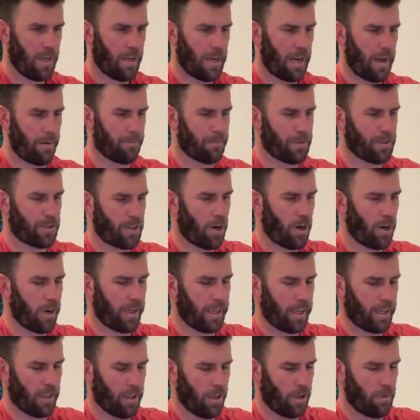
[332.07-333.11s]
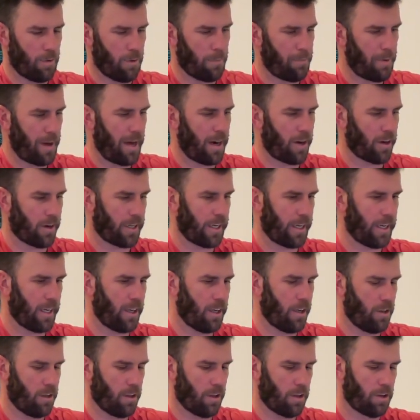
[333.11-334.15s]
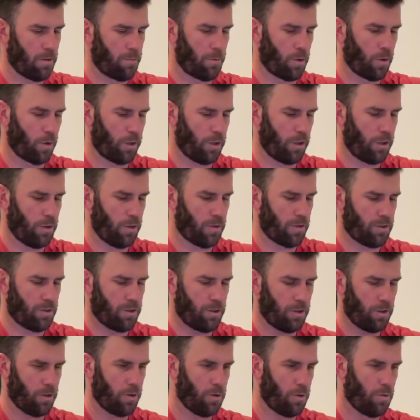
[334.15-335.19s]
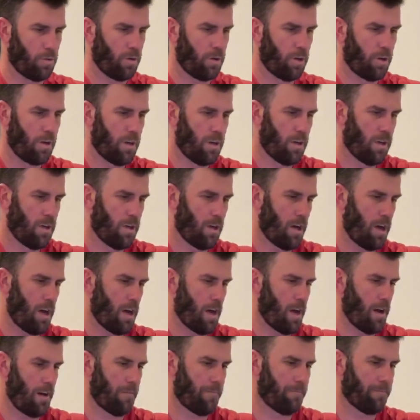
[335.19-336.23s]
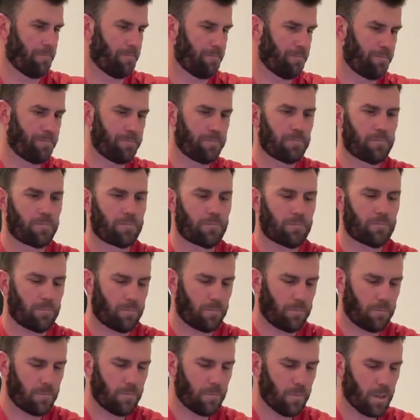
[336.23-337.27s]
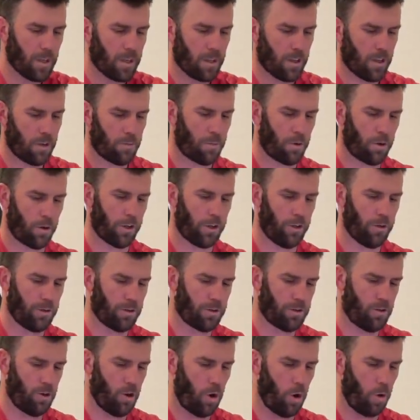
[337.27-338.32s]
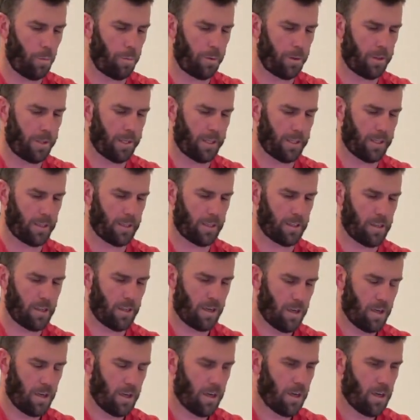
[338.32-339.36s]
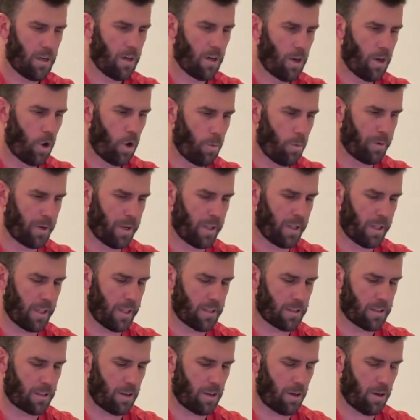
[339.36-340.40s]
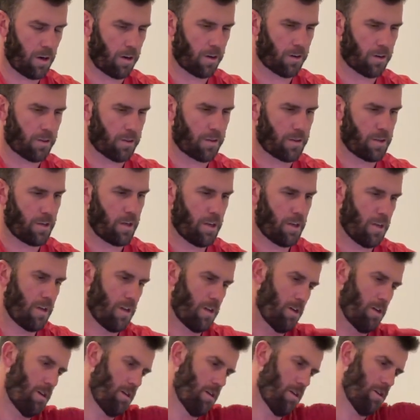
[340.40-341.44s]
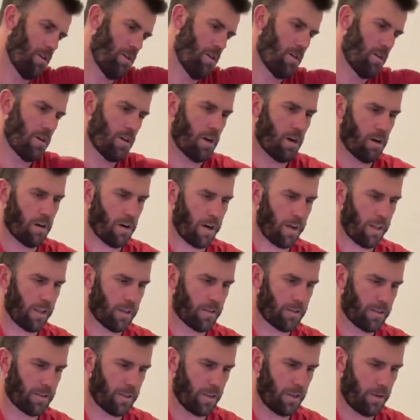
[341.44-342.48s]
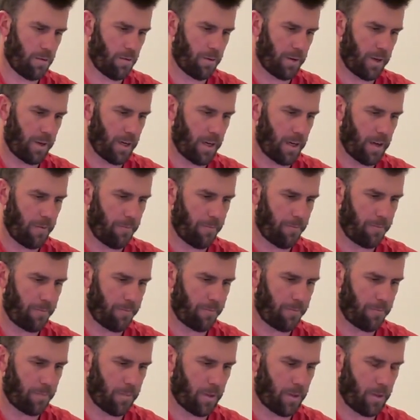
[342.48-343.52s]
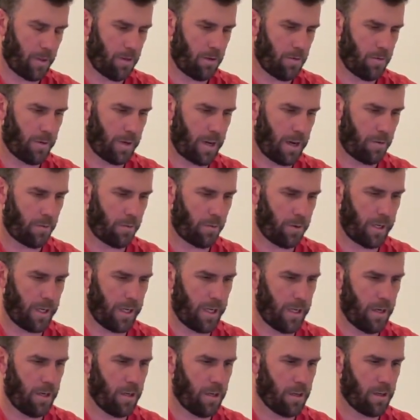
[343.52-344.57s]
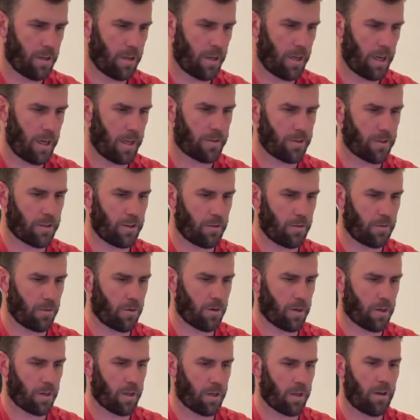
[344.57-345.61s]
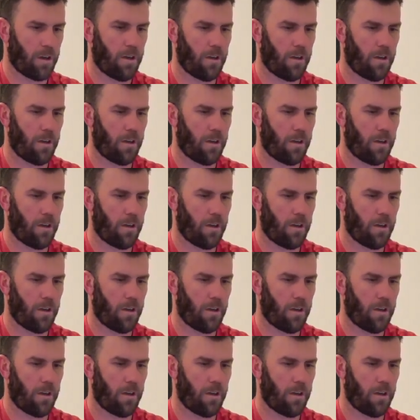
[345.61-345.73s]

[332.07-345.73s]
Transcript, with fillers: I'm starting to get a little bit better, getting a little more used to, um, a little more used to open these, opening these cards. All right, let's see what we got. We got Reed. Okay, that's a good rook.